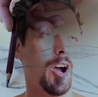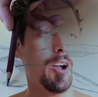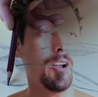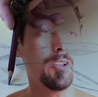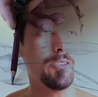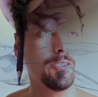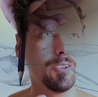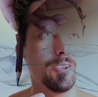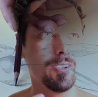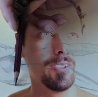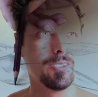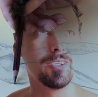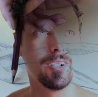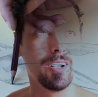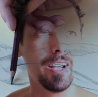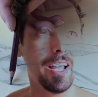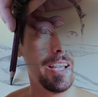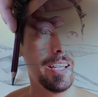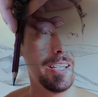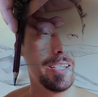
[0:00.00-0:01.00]
author in your
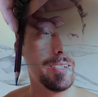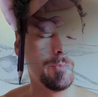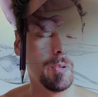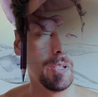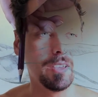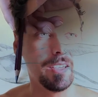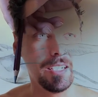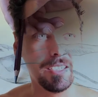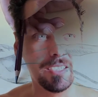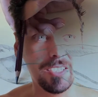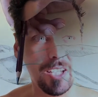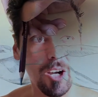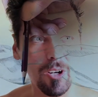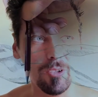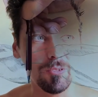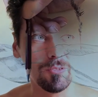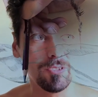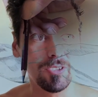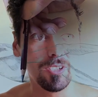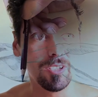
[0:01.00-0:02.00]
head, but they
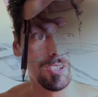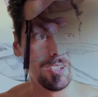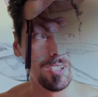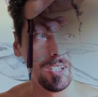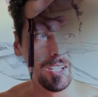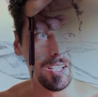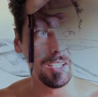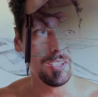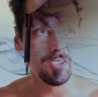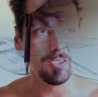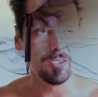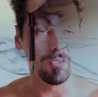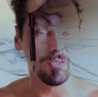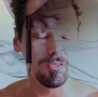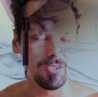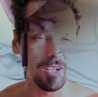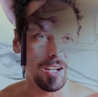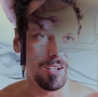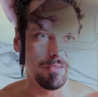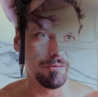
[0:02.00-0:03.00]
don't. So
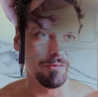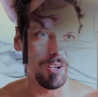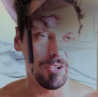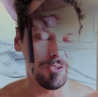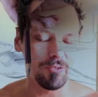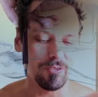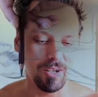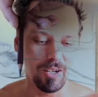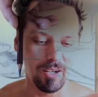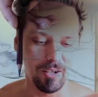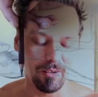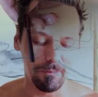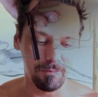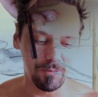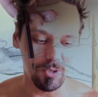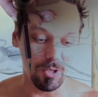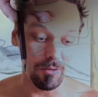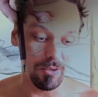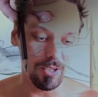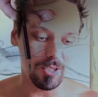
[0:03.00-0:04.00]
it's kind of frustrating.
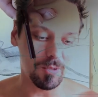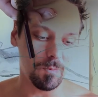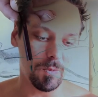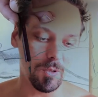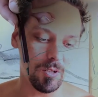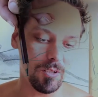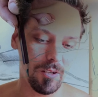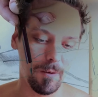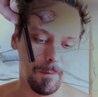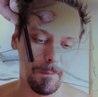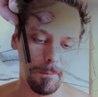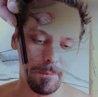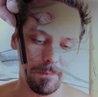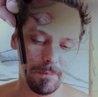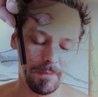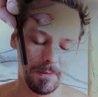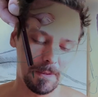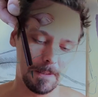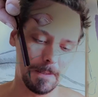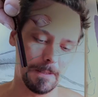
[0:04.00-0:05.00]
So this book,
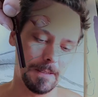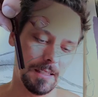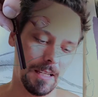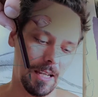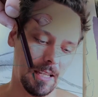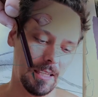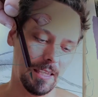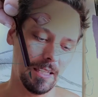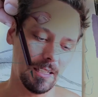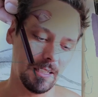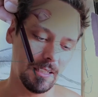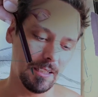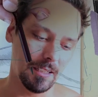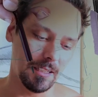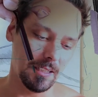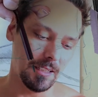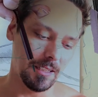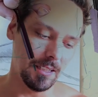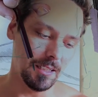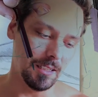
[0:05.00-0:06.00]
I think
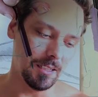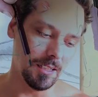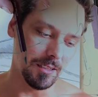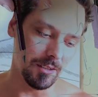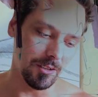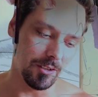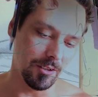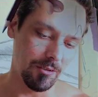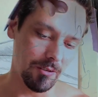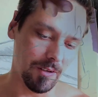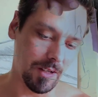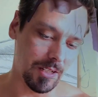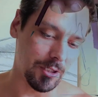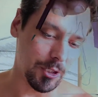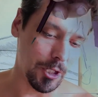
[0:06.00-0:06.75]
he does a great